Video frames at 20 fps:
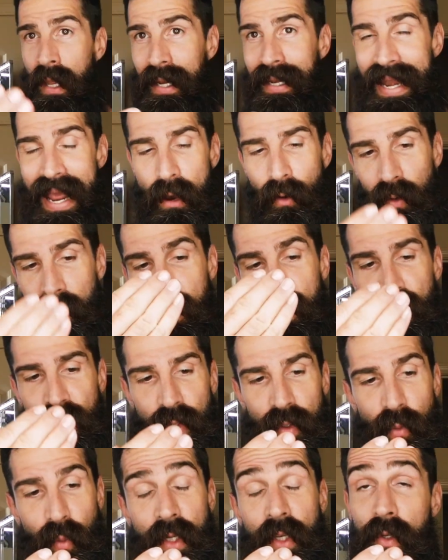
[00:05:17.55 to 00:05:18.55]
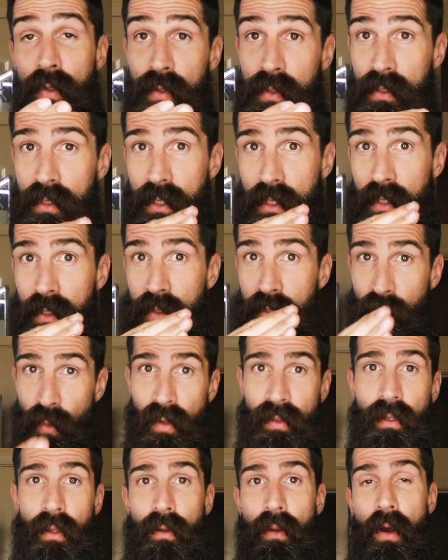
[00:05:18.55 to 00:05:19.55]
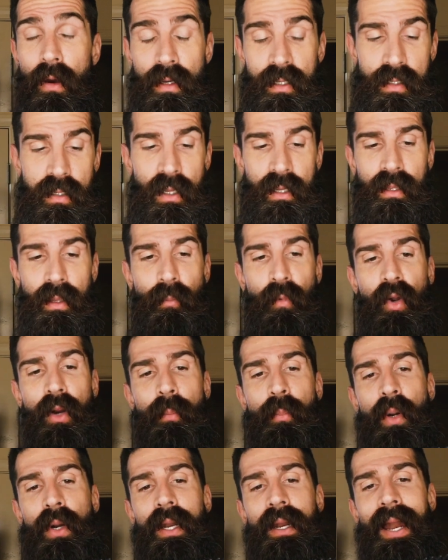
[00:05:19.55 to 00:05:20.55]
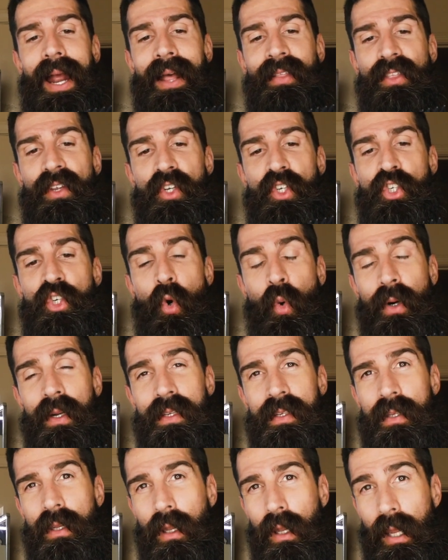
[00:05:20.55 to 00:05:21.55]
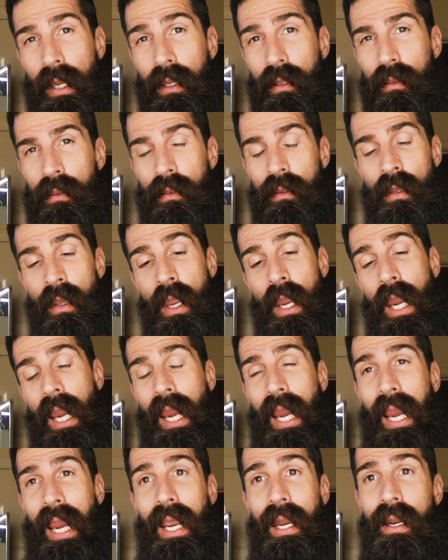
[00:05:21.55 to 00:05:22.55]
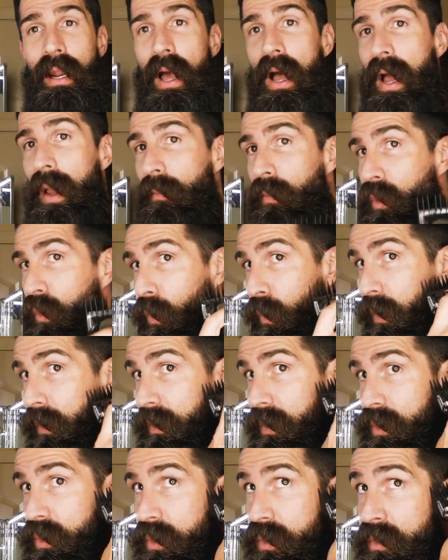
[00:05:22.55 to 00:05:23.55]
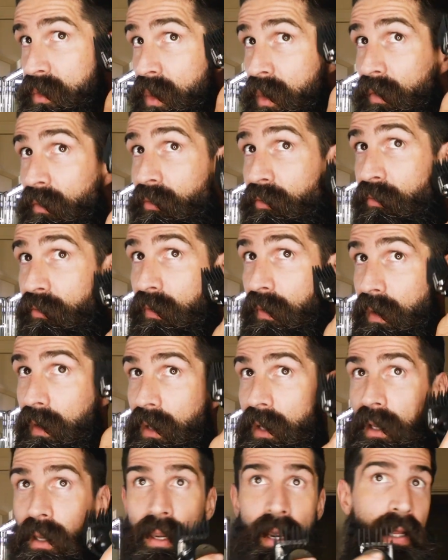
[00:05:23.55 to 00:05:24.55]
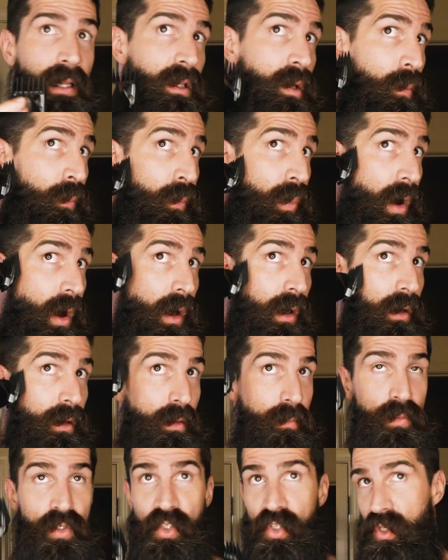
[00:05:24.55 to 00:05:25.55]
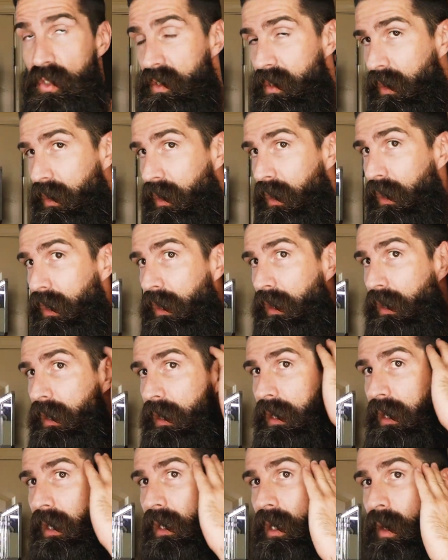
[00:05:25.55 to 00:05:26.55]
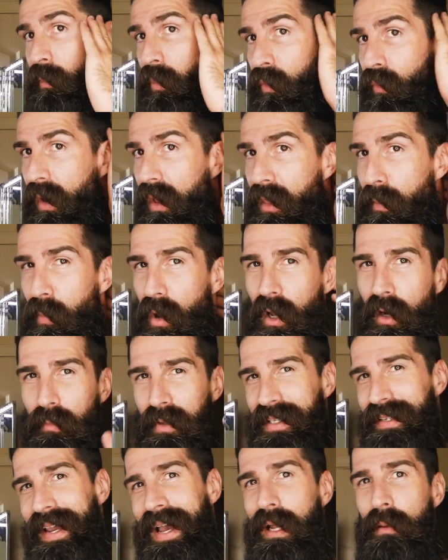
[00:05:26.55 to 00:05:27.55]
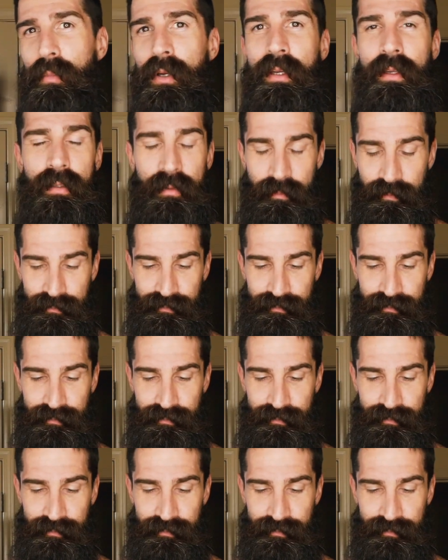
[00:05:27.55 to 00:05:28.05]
Now initially we used the two at the longest length. I'm going to put it at the shortest length and I'm going to just flick at the bottoms just to clean up around the bottom a tad bit.